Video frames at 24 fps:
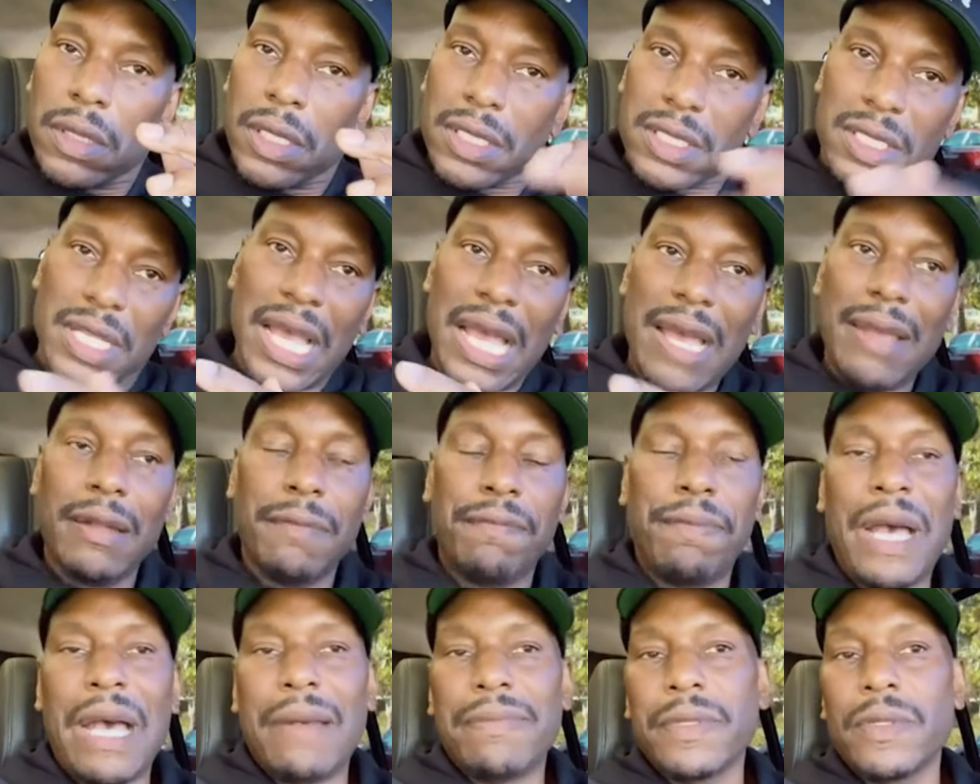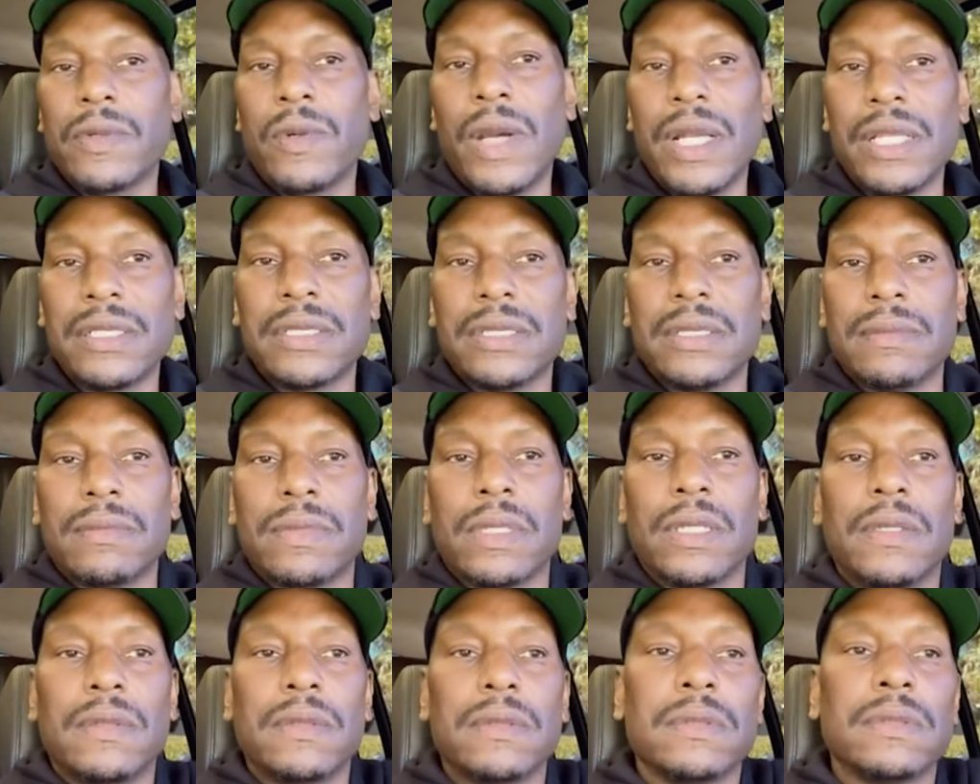it's time to pop the question,
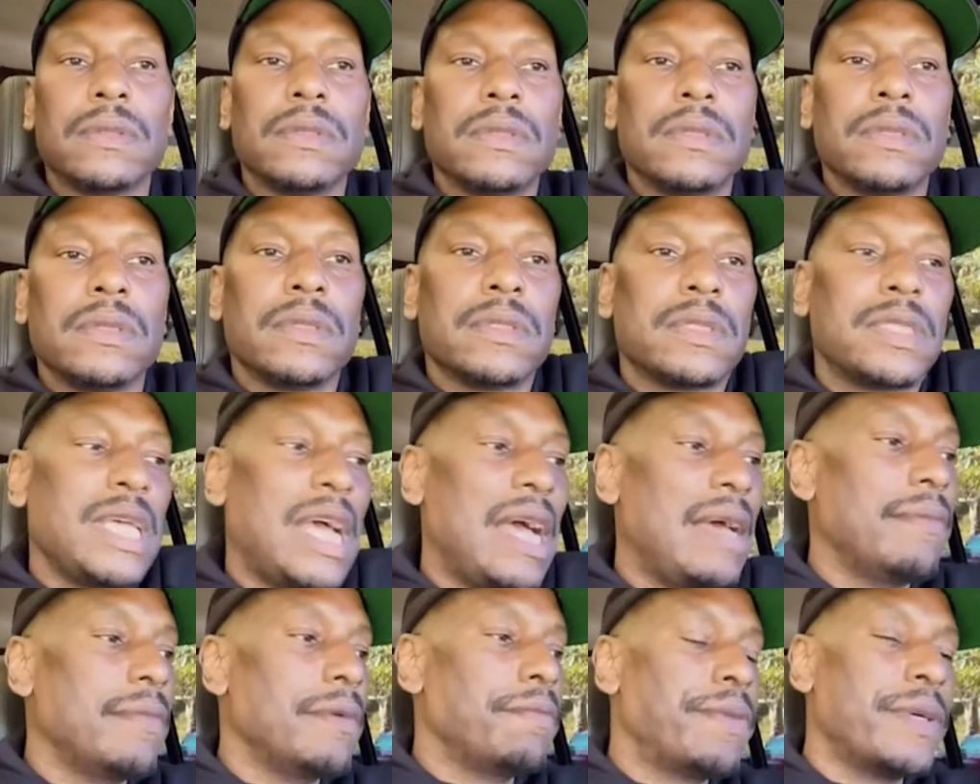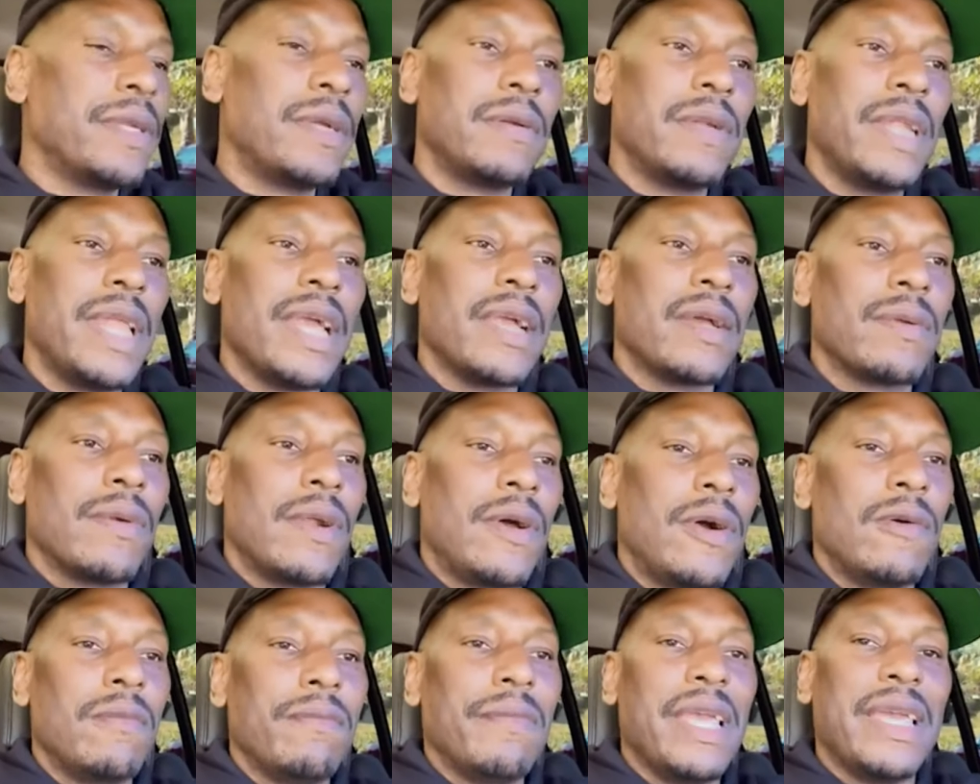bro. Time to put on that
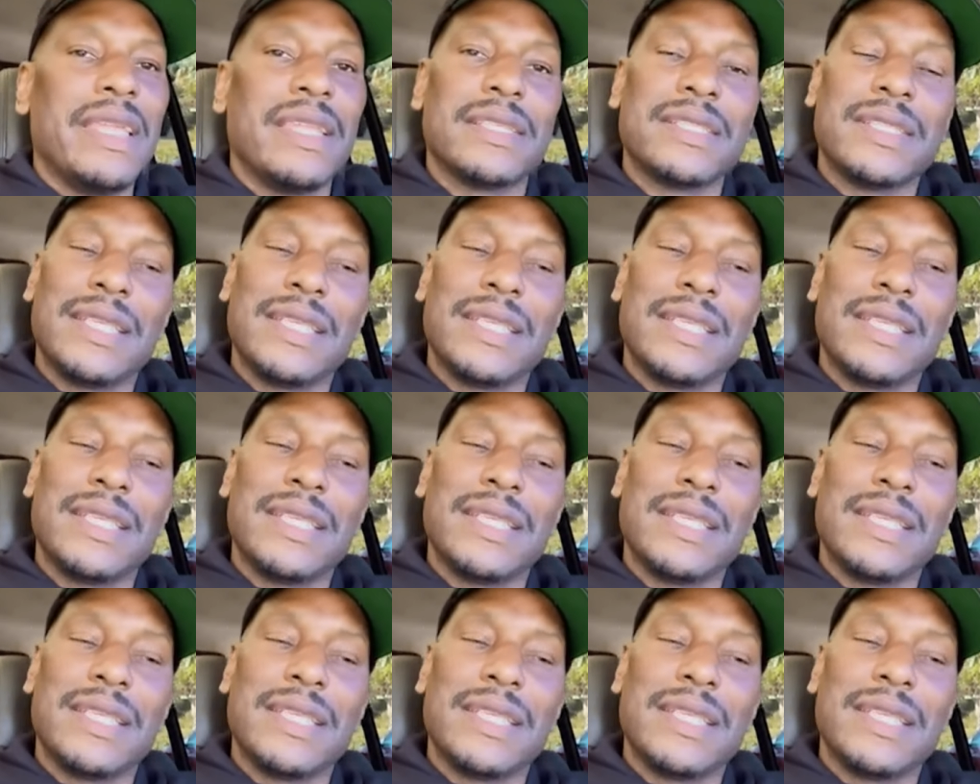grown man.